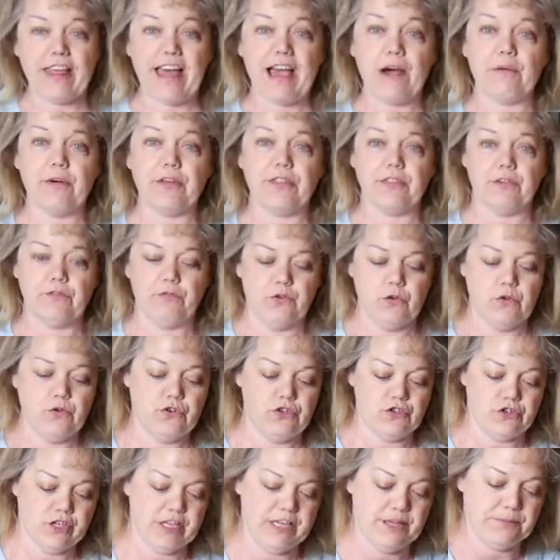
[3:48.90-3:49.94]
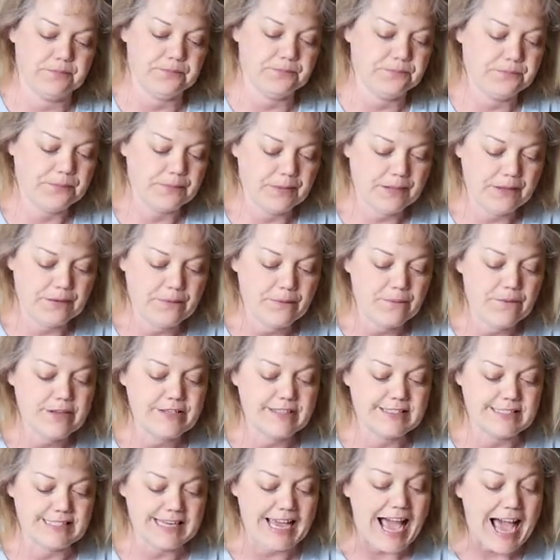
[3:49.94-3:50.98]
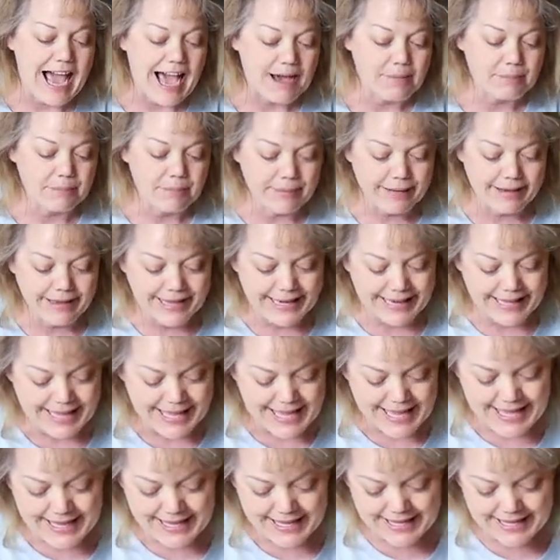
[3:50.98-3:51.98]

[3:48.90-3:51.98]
that with the food treat. Good job, buddy.